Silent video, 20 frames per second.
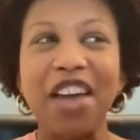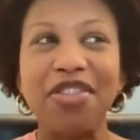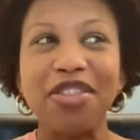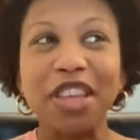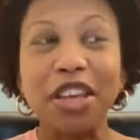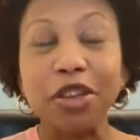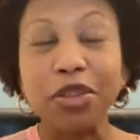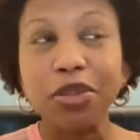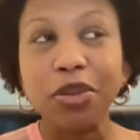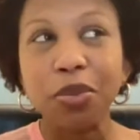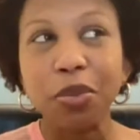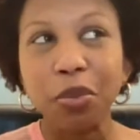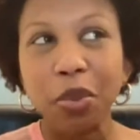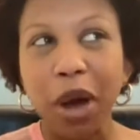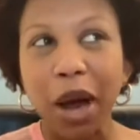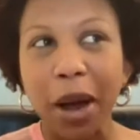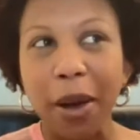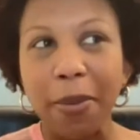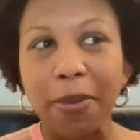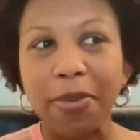I think the
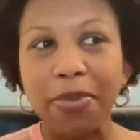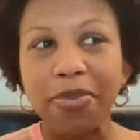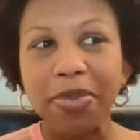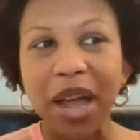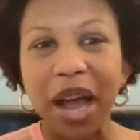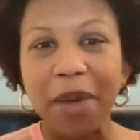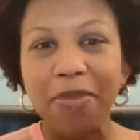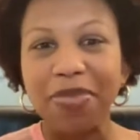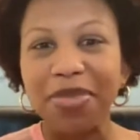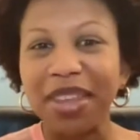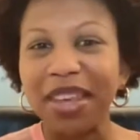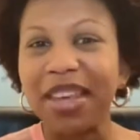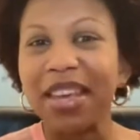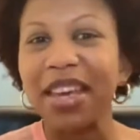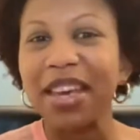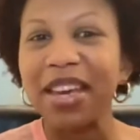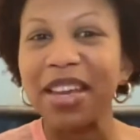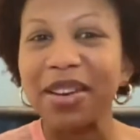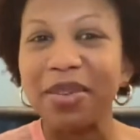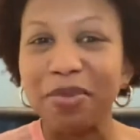um I'm
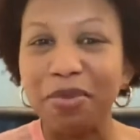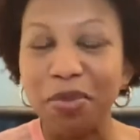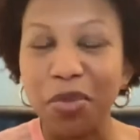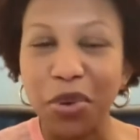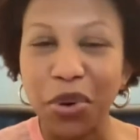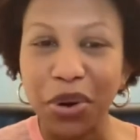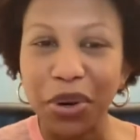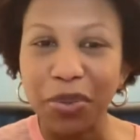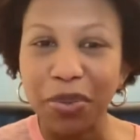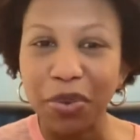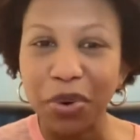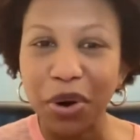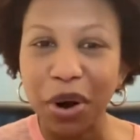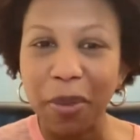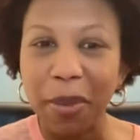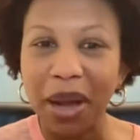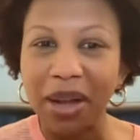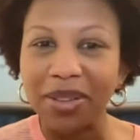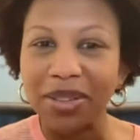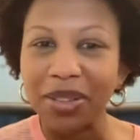thinking more and more
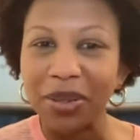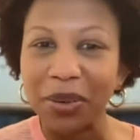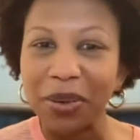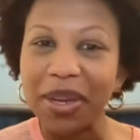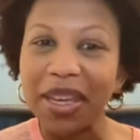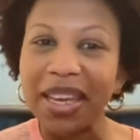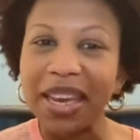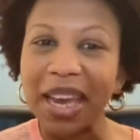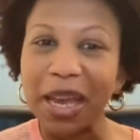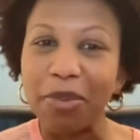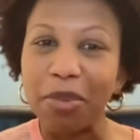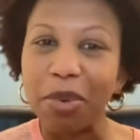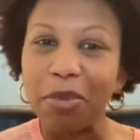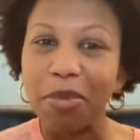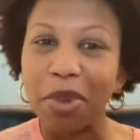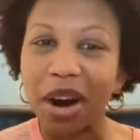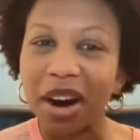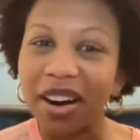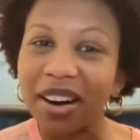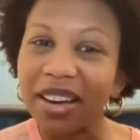about Toni Cade
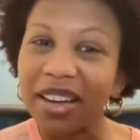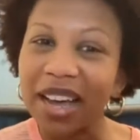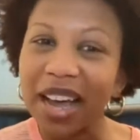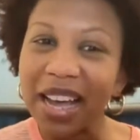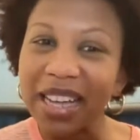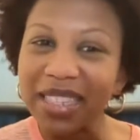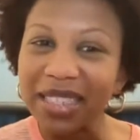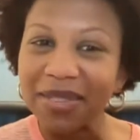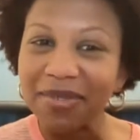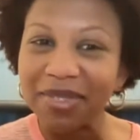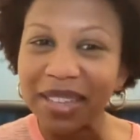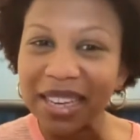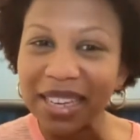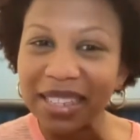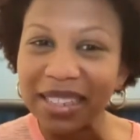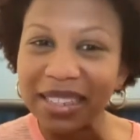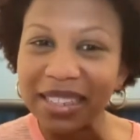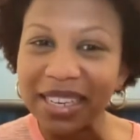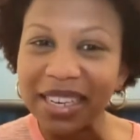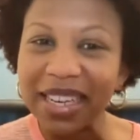Bambara as of
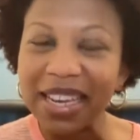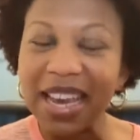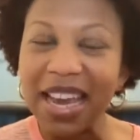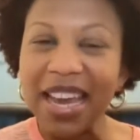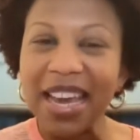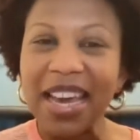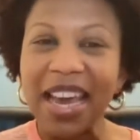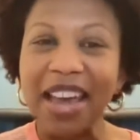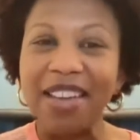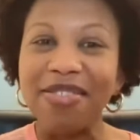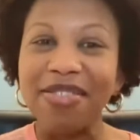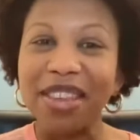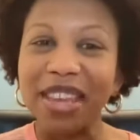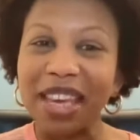lately and mm -hmm.